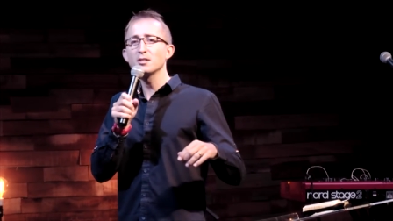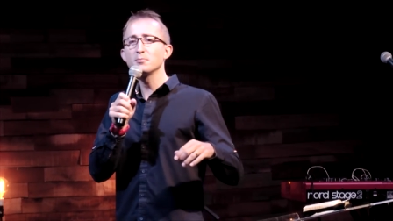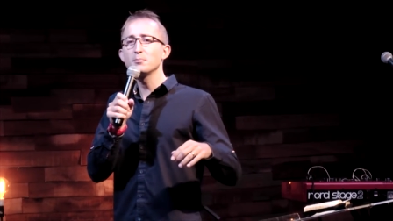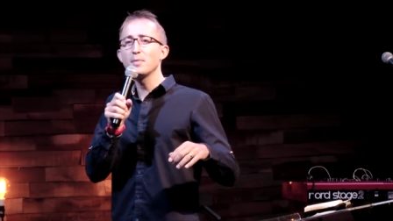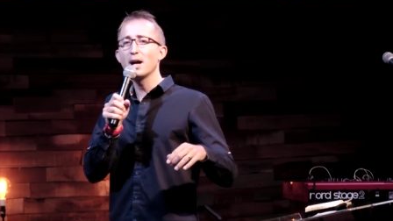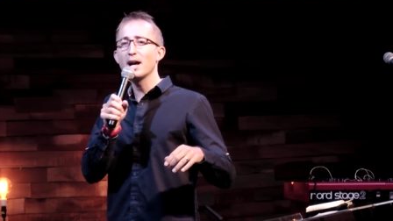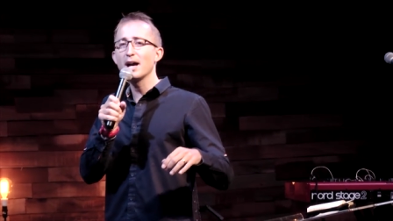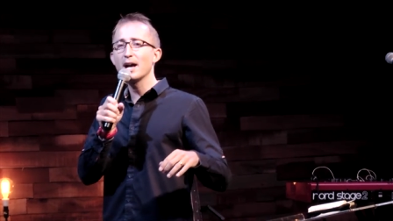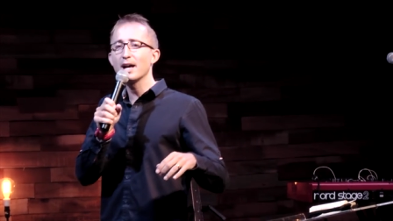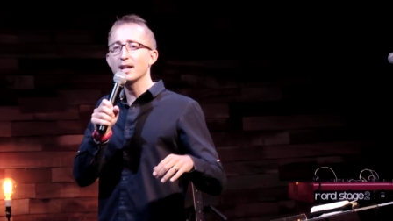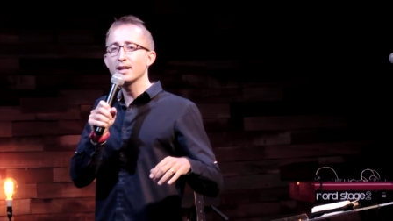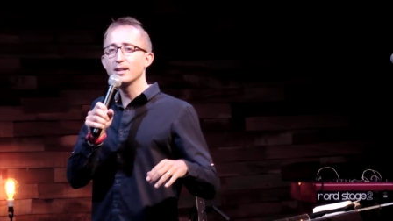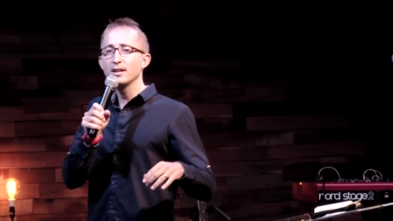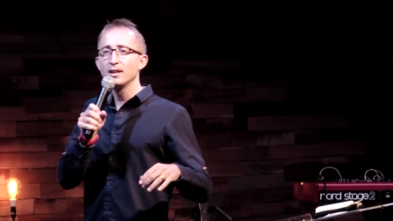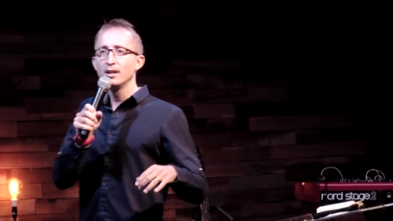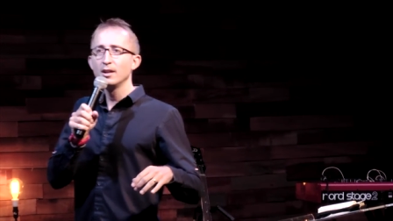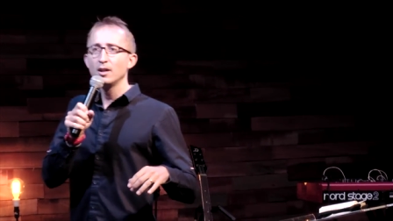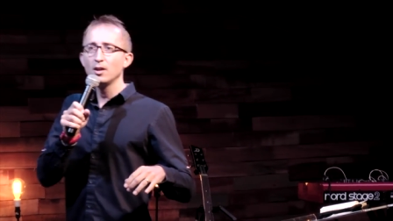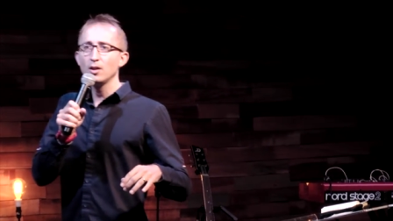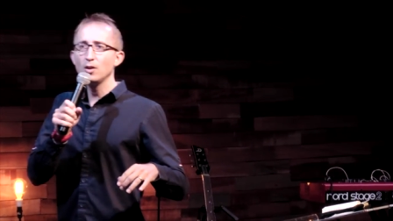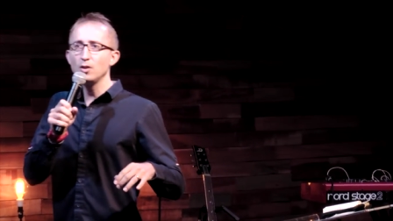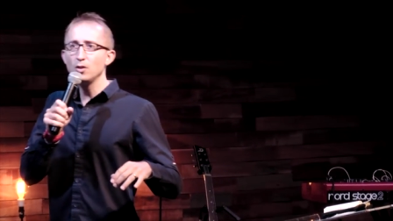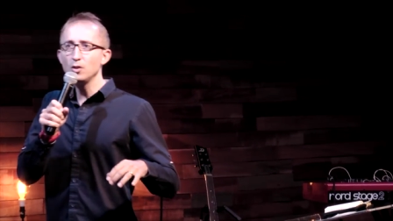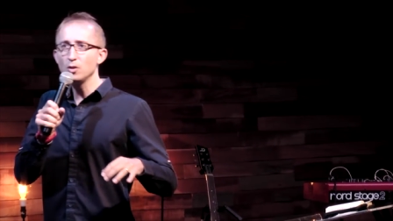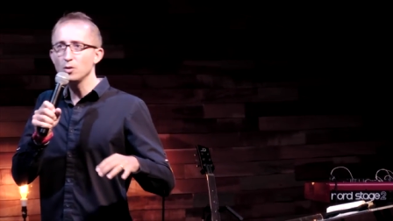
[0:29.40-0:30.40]
man
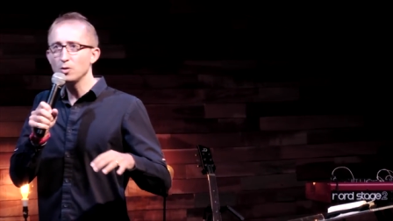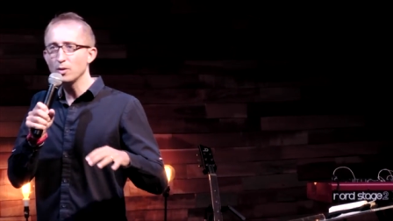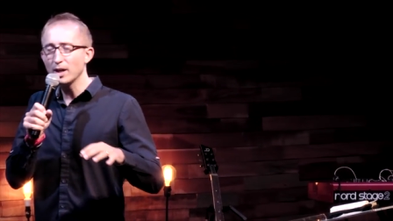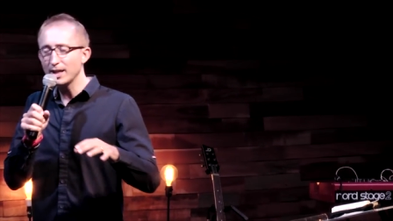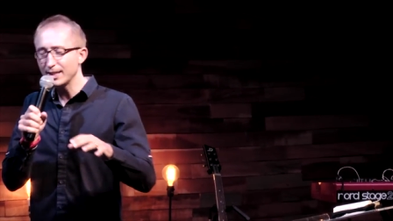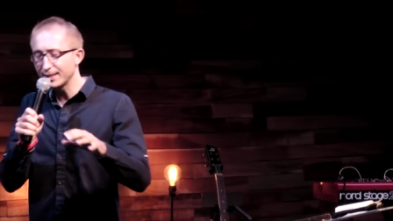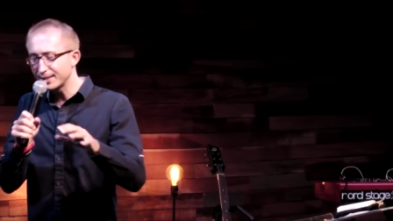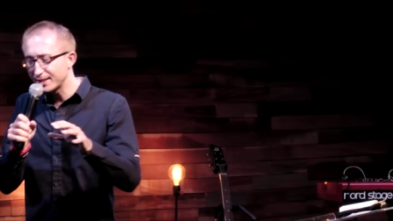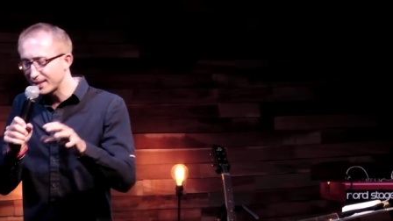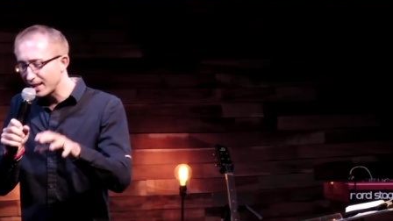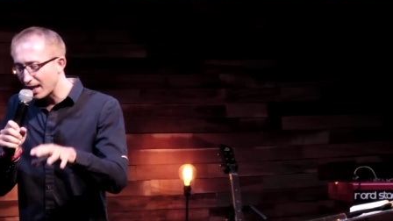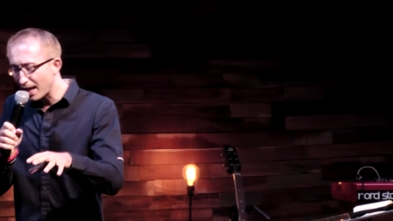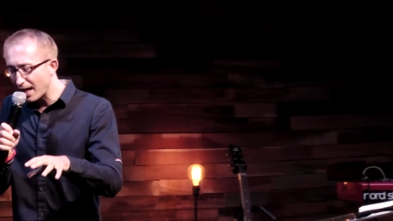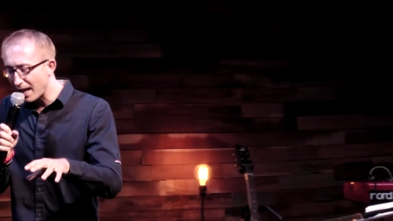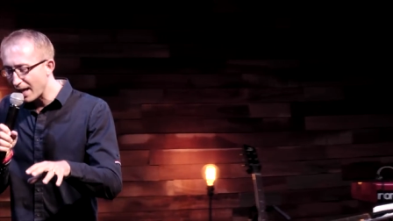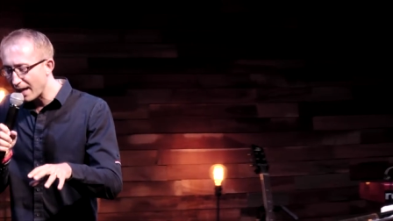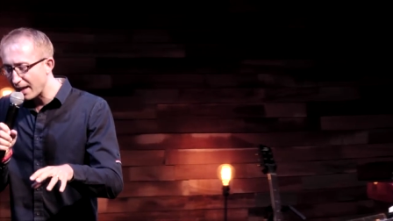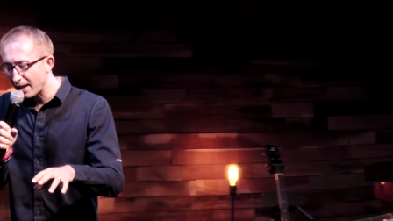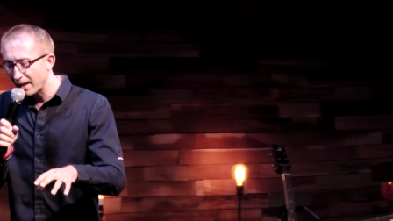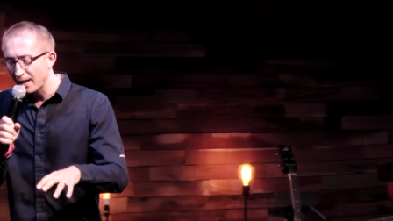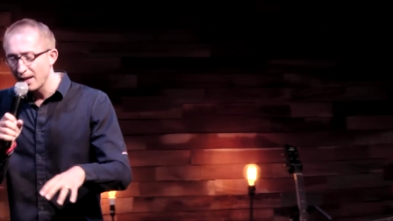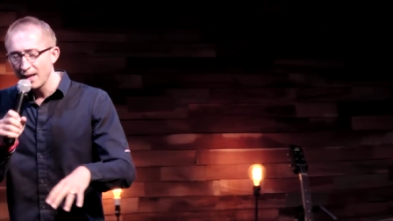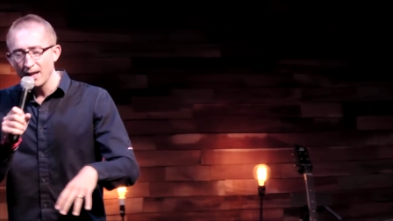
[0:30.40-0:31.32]
who is there